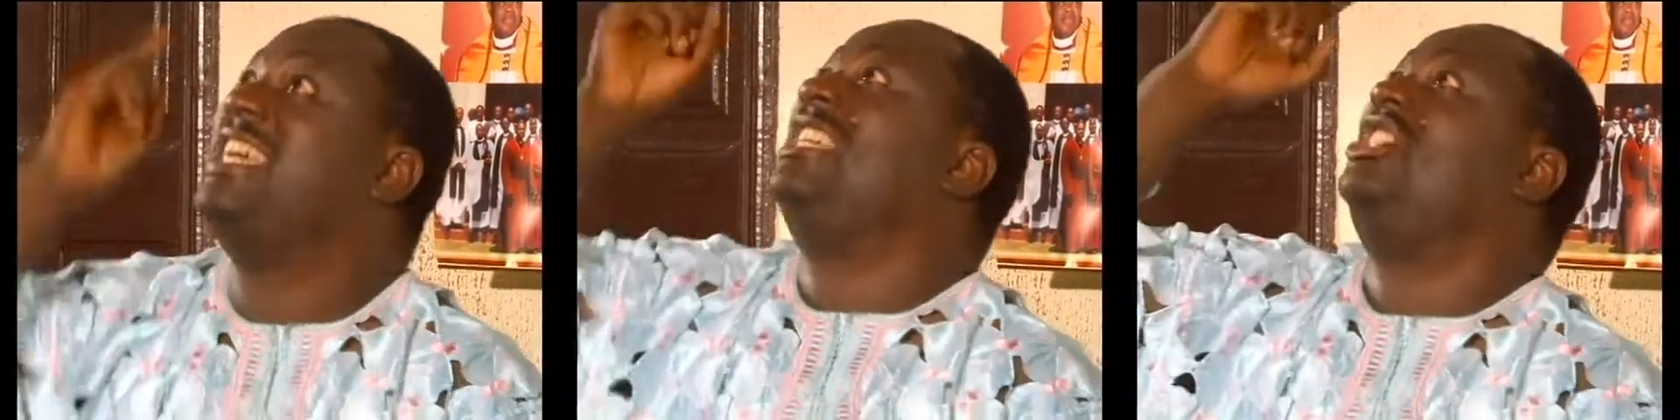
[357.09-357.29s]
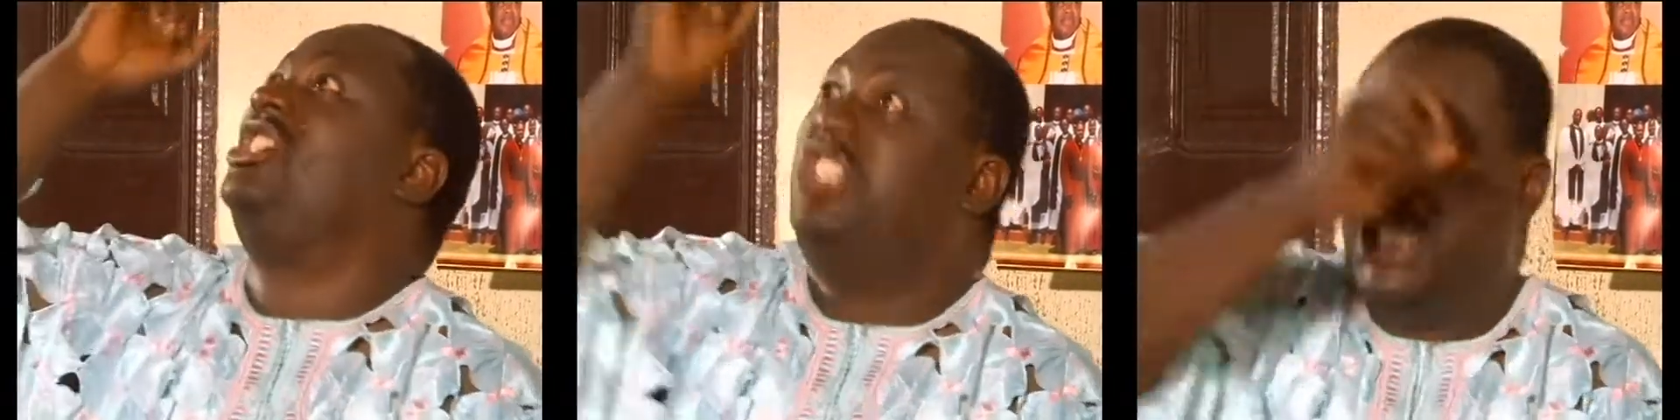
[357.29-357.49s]

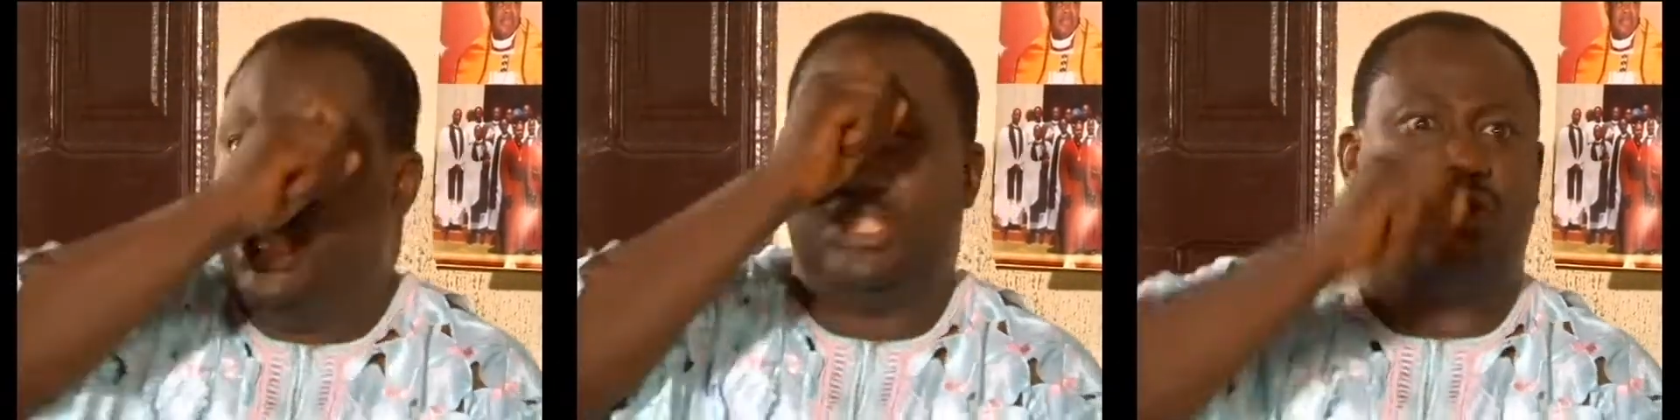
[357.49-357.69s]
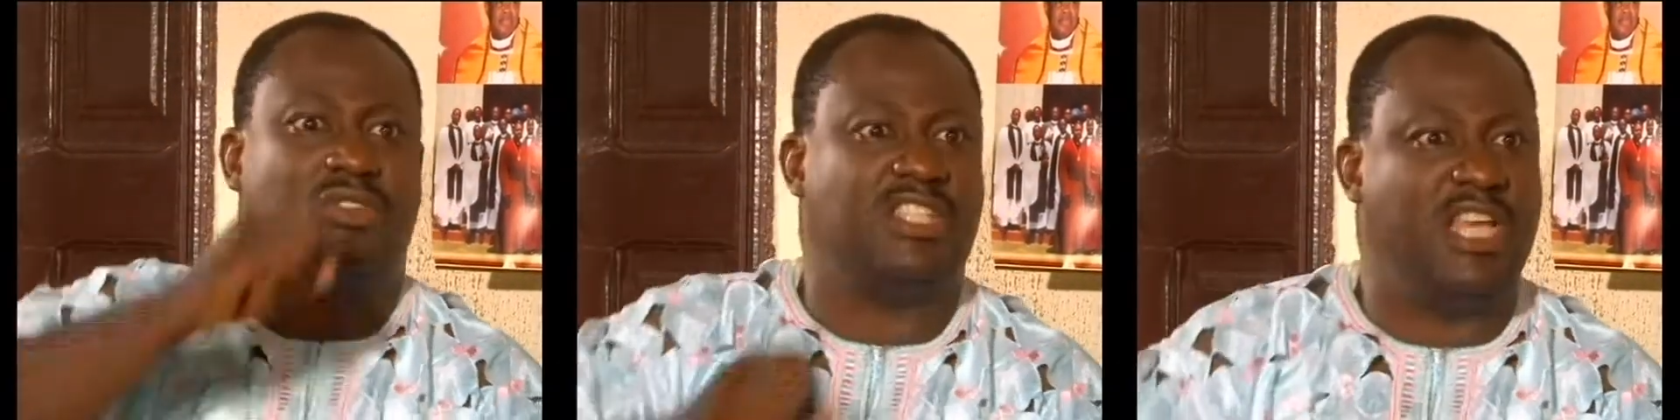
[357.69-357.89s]
in
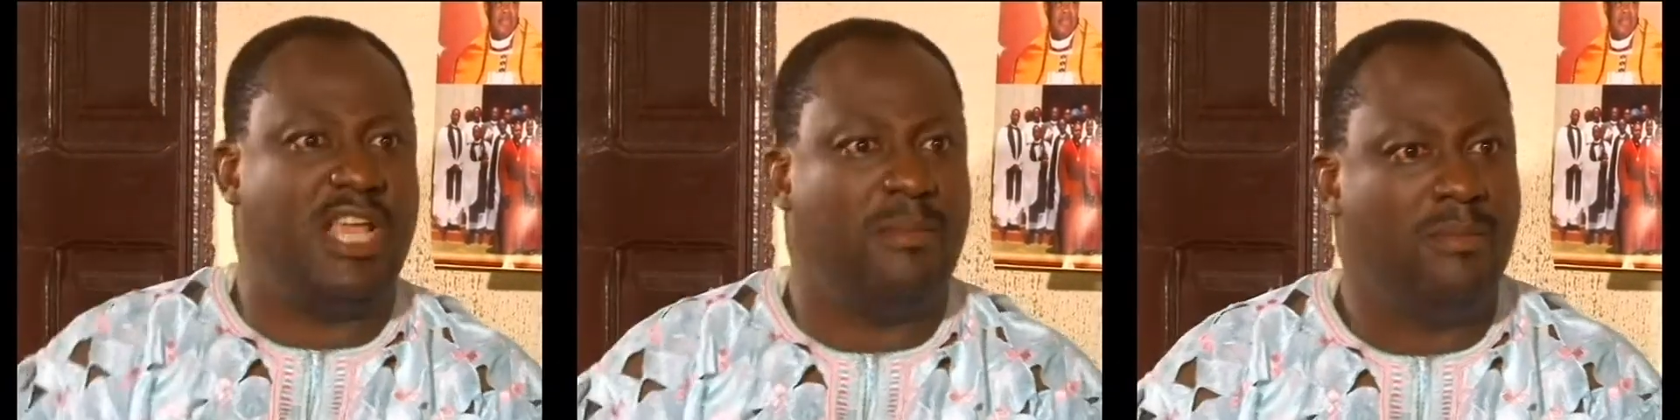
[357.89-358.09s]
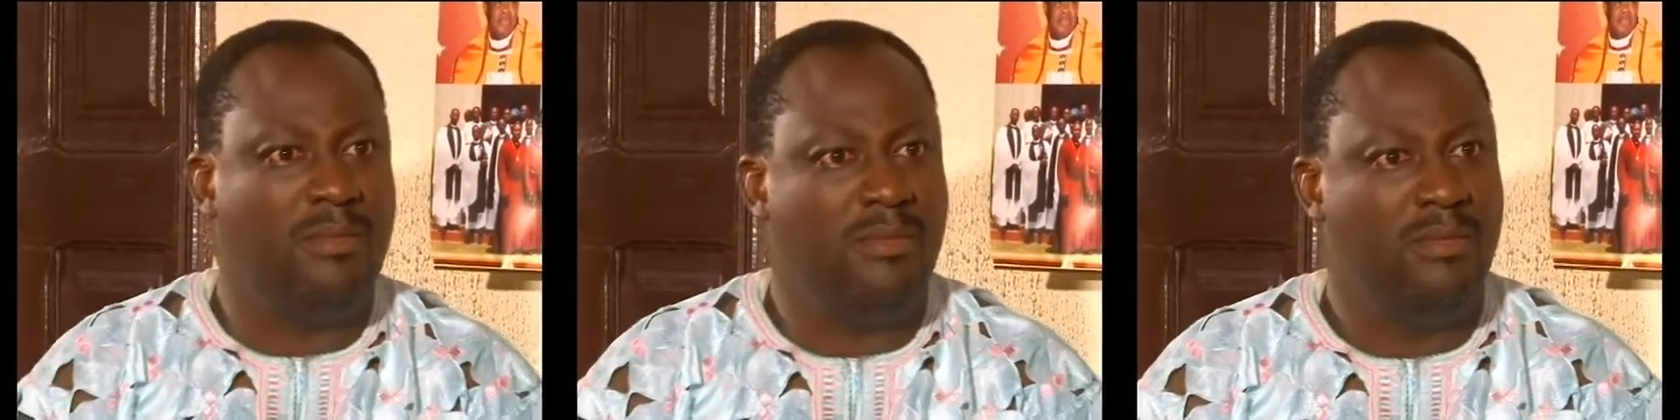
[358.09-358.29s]
Jesus'
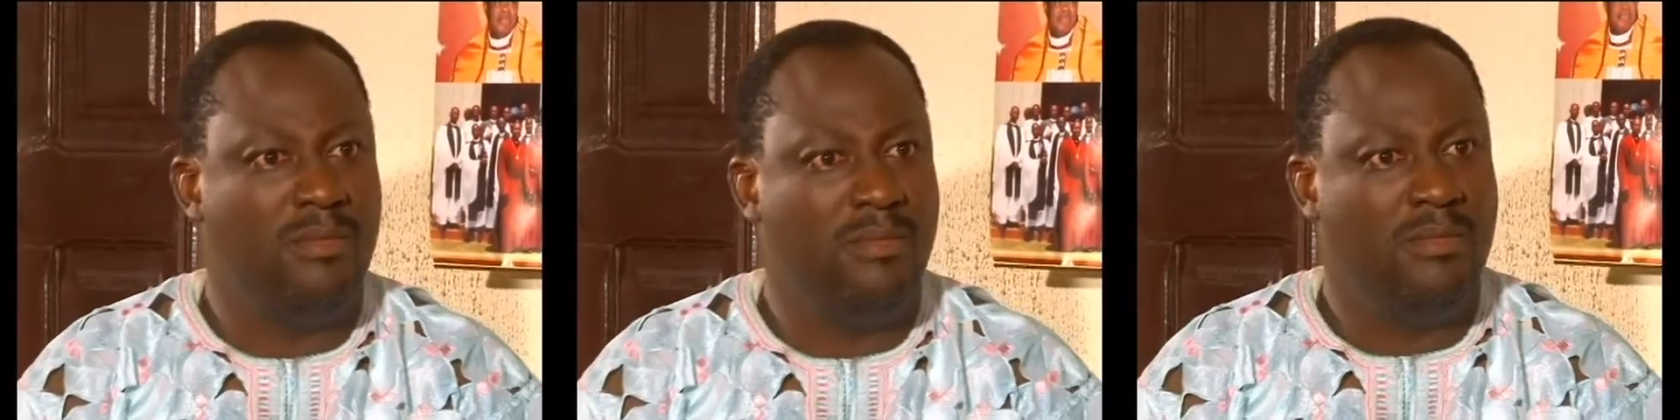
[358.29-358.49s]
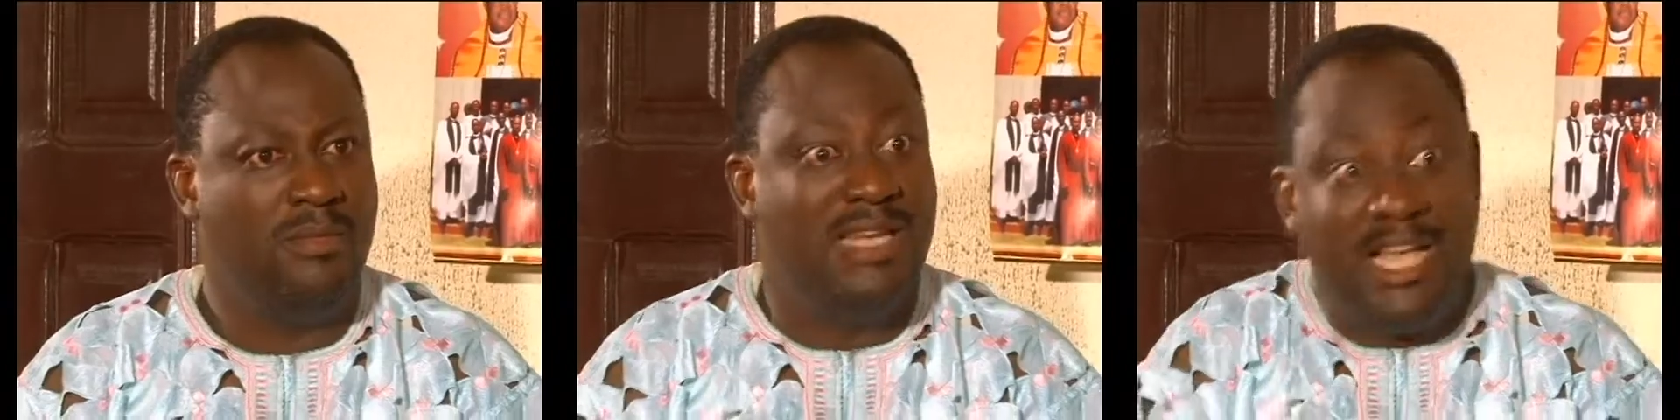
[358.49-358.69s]
name.
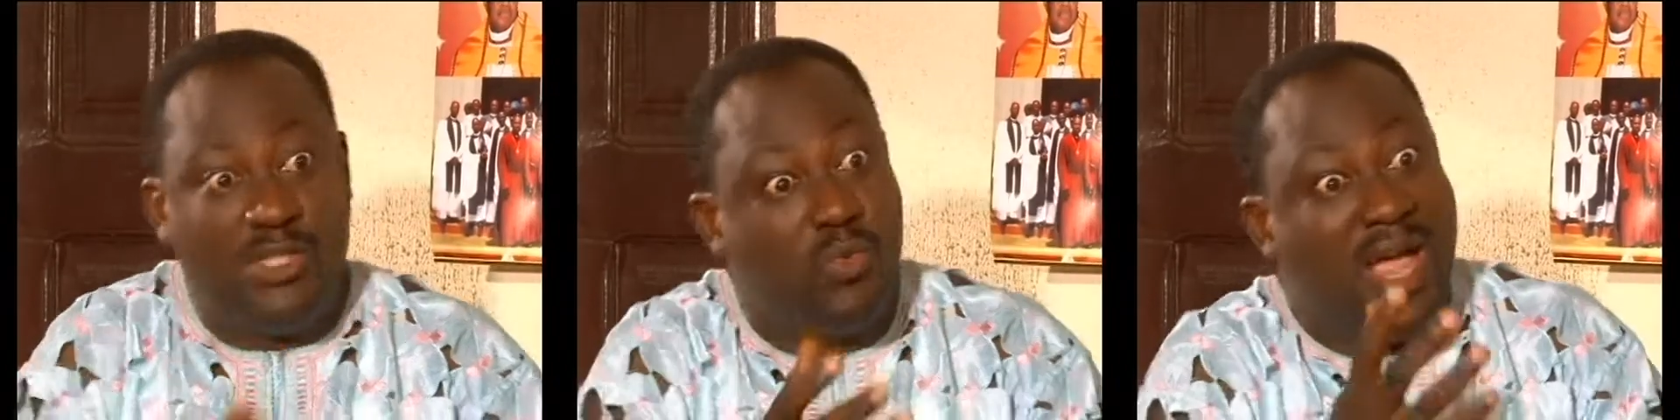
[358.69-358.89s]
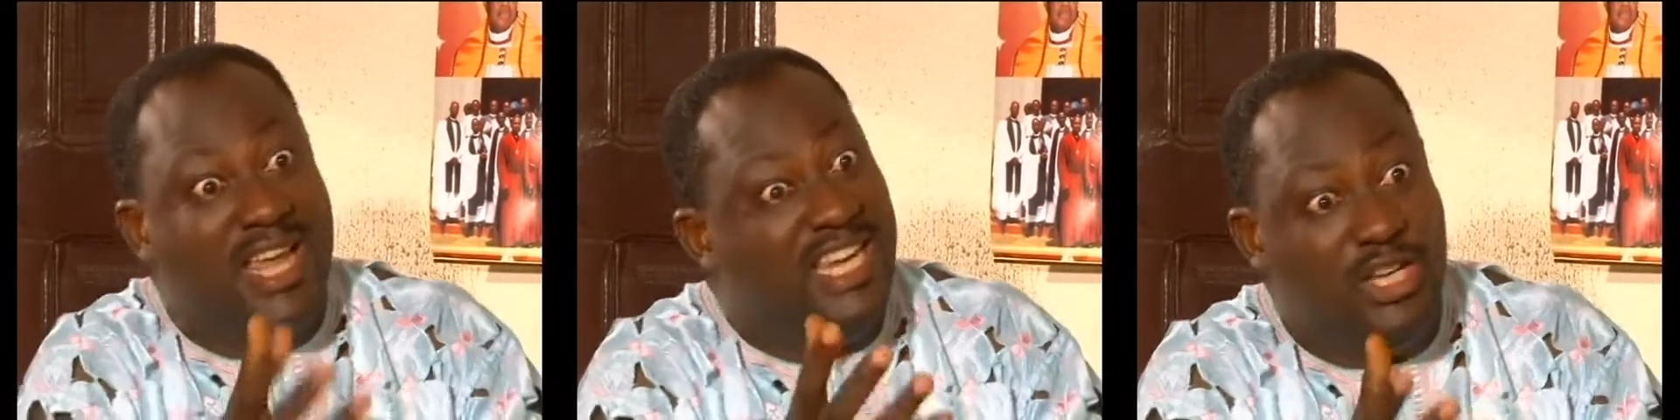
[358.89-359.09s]
That's
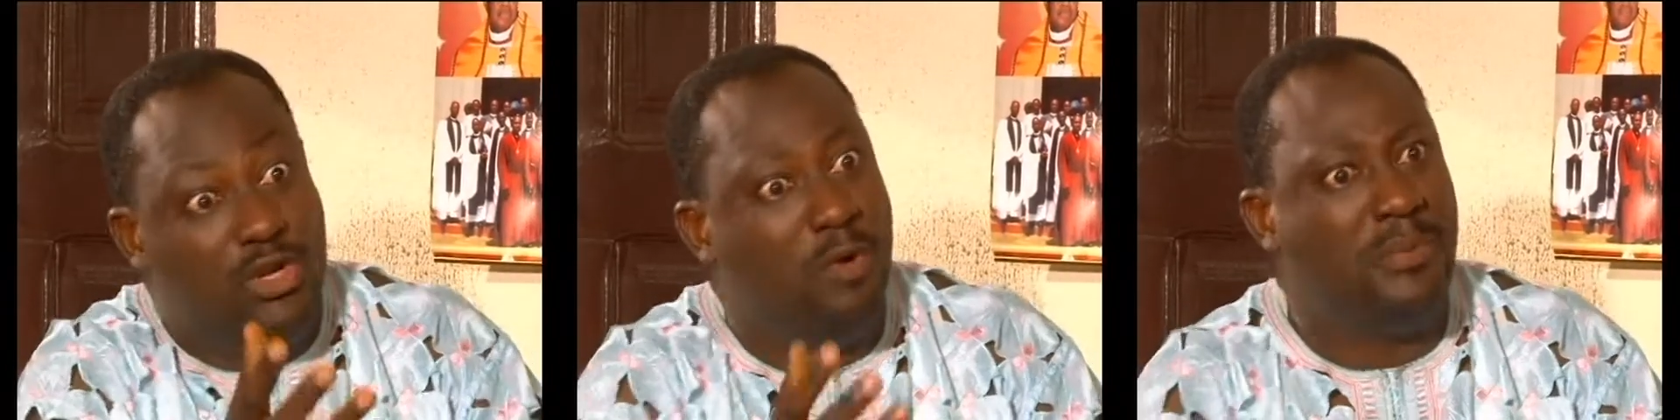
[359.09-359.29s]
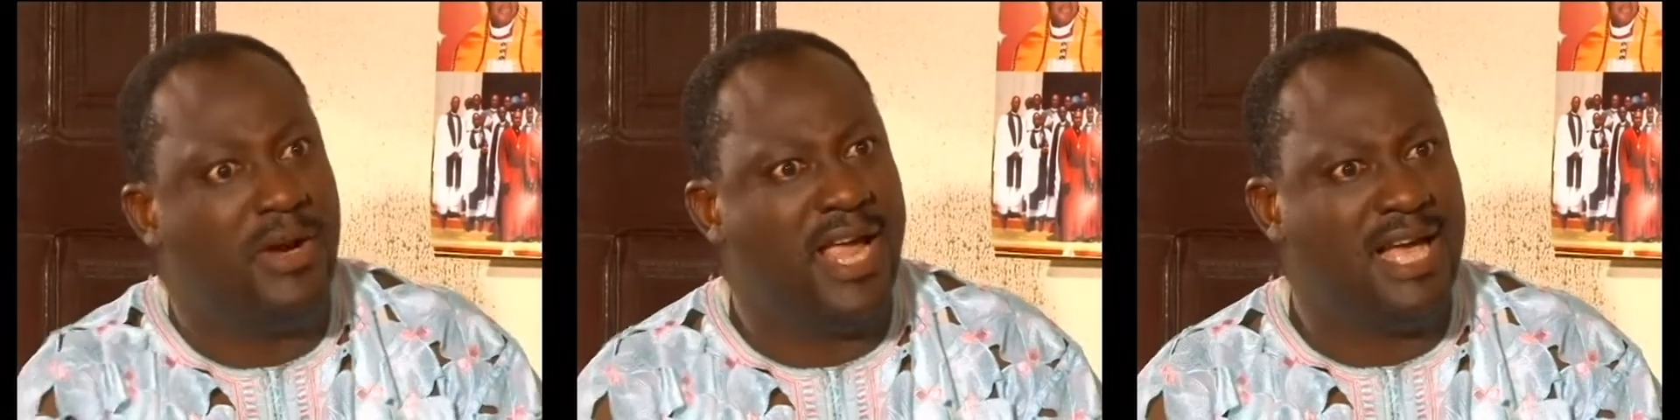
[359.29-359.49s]
why I need
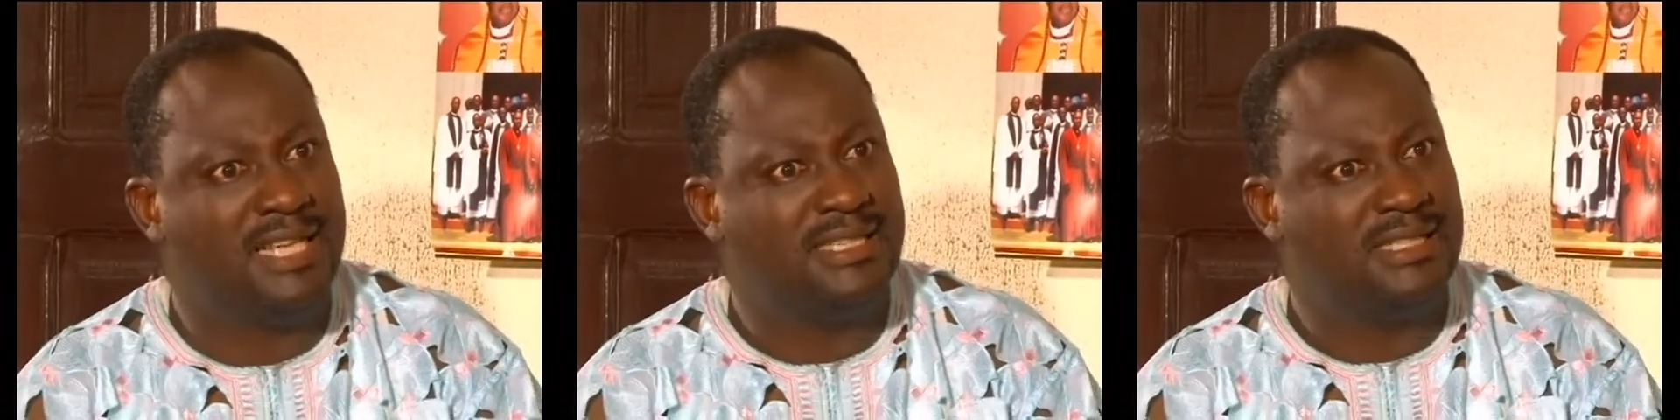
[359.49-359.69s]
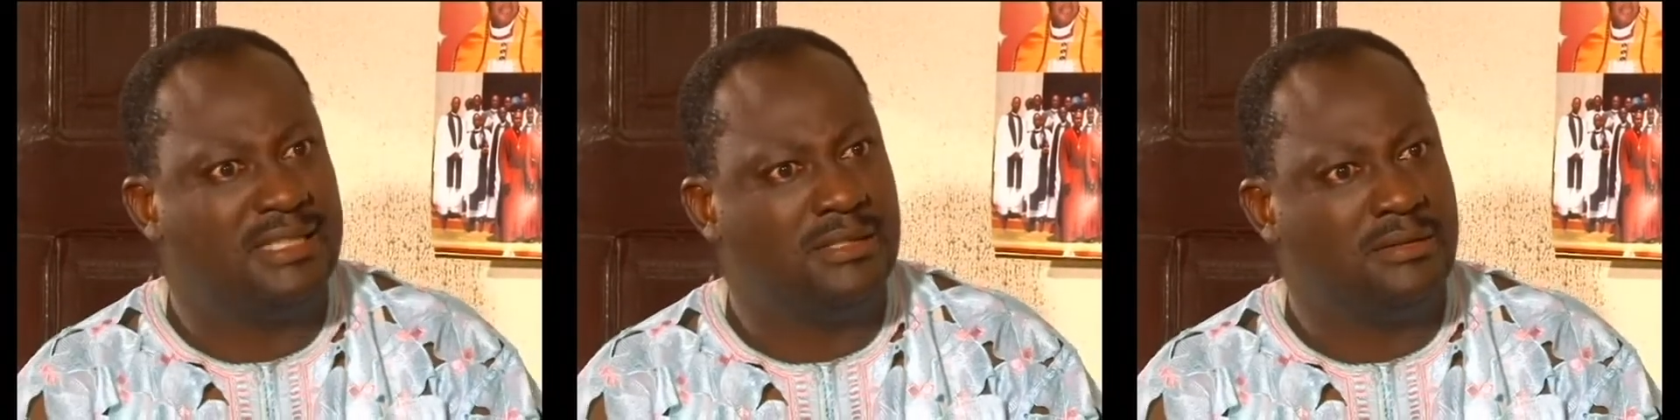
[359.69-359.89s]
your prayers.